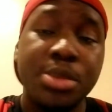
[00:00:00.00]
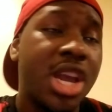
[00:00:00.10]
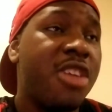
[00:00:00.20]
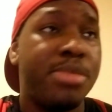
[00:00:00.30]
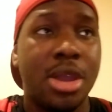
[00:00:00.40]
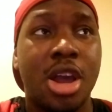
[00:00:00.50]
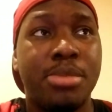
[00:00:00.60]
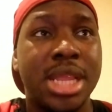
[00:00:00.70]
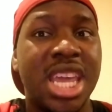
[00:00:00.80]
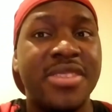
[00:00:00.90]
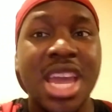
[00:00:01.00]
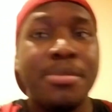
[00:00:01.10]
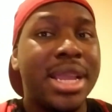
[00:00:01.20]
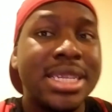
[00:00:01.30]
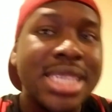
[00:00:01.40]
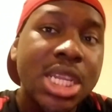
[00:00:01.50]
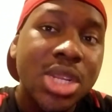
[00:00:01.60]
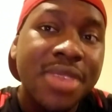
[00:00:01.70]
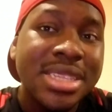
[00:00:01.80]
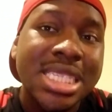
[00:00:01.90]
me off beyond belief because they don't
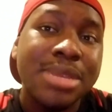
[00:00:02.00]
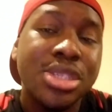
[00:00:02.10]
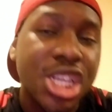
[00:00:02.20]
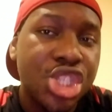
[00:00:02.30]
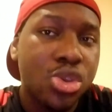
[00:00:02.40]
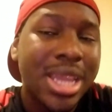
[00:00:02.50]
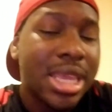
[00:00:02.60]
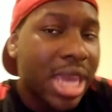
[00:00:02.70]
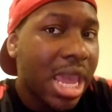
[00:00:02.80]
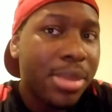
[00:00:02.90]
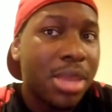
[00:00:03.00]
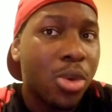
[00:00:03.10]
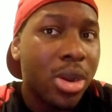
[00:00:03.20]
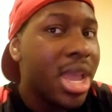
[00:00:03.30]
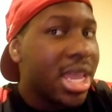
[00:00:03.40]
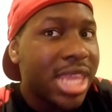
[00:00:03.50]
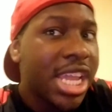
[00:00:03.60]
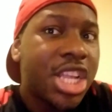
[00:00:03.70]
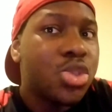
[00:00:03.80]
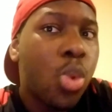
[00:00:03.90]
even seem to enjoy the game anymore. They
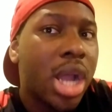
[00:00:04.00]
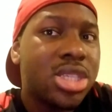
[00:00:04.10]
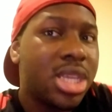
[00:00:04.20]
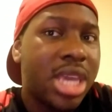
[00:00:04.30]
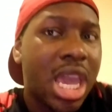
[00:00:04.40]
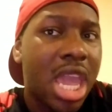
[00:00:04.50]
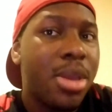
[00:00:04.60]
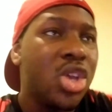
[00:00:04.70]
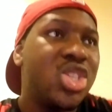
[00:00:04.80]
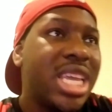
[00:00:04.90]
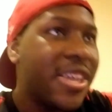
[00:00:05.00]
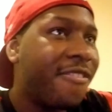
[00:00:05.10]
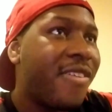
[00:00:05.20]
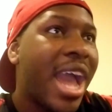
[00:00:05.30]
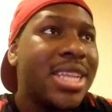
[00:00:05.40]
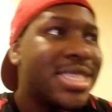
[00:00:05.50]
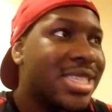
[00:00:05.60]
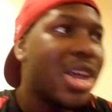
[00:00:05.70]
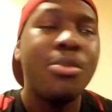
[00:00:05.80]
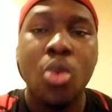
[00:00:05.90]
just watch the game so they can find
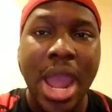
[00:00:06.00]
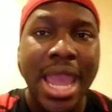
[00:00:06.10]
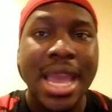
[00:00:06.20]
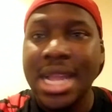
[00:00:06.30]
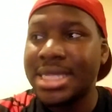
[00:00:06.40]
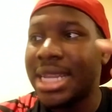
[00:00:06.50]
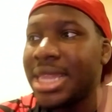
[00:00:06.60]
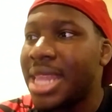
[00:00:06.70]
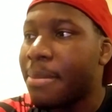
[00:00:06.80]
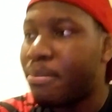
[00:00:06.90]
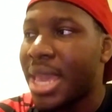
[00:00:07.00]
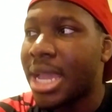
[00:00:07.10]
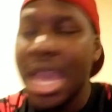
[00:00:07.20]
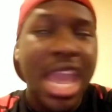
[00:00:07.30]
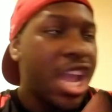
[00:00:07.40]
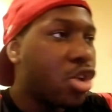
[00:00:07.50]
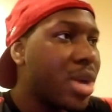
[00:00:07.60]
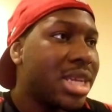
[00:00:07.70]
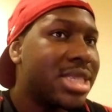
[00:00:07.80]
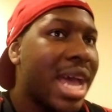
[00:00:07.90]
some way to nitpick and
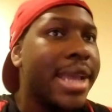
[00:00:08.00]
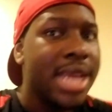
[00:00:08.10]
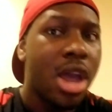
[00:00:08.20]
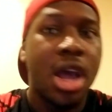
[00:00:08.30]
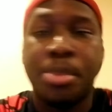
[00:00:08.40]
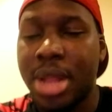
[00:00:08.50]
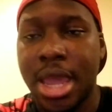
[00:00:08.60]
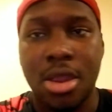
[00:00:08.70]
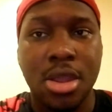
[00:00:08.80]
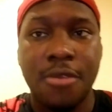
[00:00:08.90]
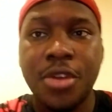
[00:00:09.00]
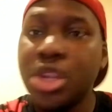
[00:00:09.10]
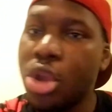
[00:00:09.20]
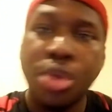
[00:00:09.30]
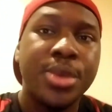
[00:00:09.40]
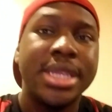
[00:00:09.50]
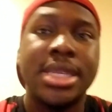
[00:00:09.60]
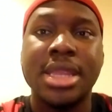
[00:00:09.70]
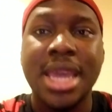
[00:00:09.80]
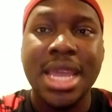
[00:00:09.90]
criticize a player for no
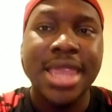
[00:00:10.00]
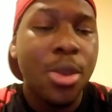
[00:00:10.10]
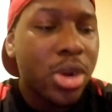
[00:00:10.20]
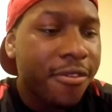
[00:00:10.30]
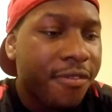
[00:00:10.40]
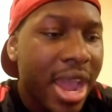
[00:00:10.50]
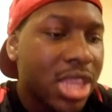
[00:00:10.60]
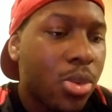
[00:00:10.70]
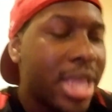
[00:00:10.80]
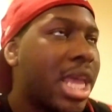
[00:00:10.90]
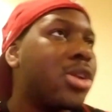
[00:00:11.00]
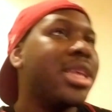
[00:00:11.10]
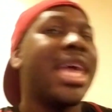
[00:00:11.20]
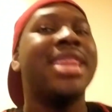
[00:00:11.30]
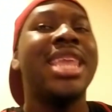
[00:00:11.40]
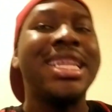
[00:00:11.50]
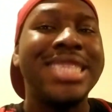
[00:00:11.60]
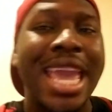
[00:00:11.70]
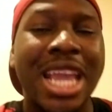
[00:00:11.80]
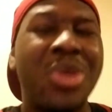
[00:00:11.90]
reason. They want to find a way, and not only that, they
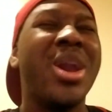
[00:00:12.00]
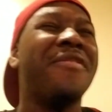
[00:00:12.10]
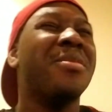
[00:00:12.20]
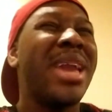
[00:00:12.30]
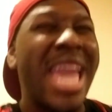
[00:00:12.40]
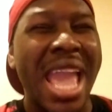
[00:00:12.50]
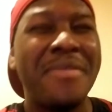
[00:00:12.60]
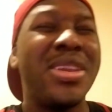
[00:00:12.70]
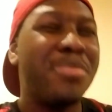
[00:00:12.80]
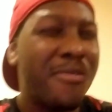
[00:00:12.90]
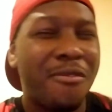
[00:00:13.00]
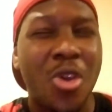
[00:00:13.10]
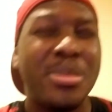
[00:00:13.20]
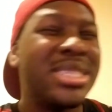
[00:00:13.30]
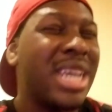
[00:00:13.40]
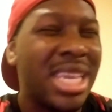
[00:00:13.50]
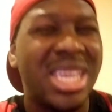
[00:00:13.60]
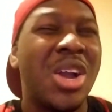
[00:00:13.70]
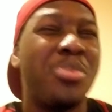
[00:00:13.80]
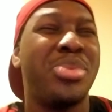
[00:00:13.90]
take away from every performance a
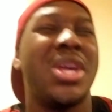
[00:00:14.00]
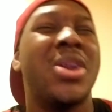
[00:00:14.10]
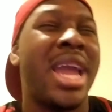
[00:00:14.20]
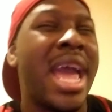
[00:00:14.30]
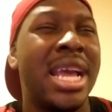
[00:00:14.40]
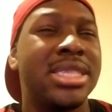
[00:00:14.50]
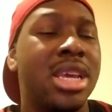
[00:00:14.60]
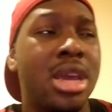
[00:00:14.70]
young player has.